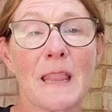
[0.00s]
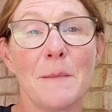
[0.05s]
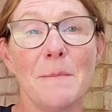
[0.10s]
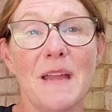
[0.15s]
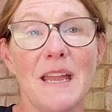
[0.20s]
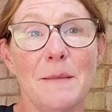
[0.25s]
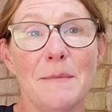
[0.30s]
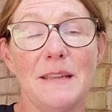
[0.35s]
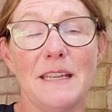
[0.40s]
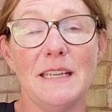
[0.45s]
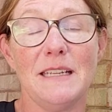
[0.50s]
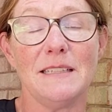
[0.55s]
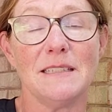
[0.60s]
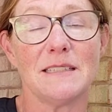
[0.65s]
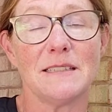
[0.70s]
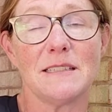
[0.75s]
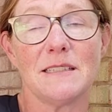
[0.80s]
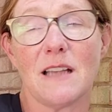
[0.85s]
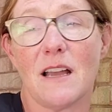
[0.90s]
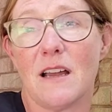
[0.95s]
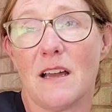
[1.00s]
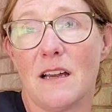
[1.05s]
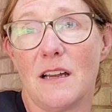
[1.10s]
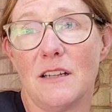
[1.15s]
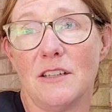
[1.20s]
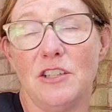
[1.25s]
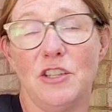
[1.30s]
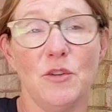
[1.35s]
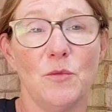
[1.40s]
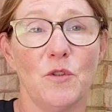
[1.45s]
Maybe
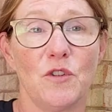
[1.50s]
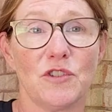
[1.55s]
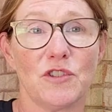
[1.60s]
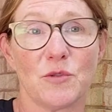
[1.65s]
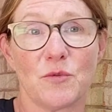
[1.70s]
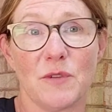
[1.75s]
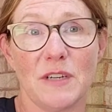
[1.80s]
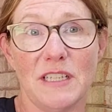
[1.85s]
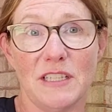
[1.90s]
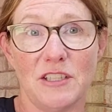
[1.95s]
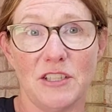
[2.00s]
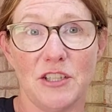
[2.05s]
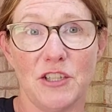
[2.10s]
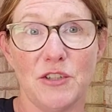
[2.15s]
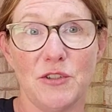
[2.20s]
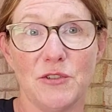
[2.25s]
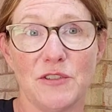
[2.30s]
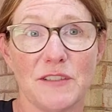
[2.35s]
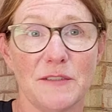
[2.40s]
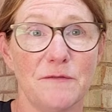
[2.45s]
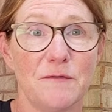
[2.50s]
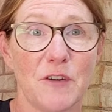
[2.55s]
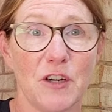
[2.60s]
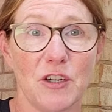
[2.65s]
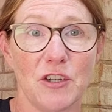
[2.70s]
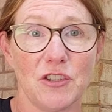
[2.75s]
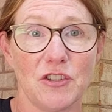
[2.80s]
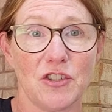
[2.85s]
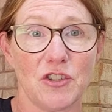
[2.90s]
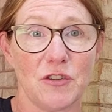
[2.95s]
you want to redo some
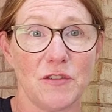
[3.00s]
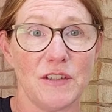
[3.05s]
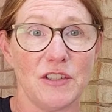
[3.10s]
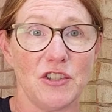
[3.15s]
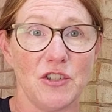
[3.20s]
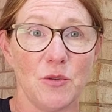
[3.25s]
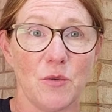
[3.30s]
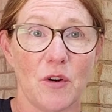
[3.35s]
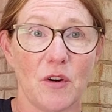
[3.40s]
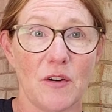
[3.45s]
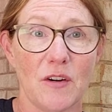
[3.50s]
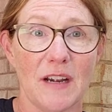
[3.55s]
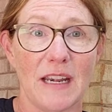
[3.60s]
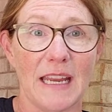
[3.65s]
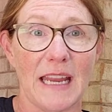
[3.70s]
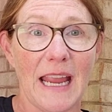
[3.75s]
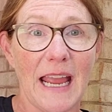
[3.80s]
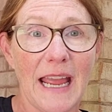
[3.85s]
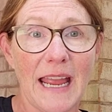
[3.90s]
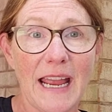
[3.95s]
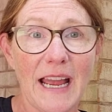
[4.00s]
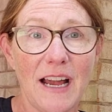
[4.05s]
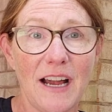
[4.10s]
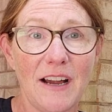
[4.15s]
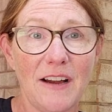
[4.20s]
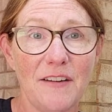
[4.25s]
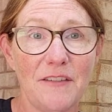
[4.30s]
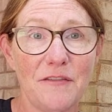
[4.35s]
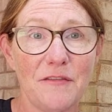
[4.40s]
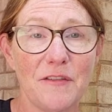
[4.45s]
furniture that you already
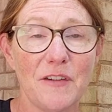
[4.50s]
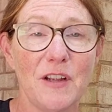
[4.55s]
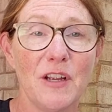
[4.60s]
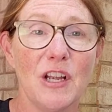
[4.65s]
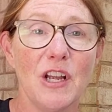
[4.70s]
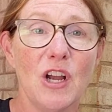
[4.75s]
have,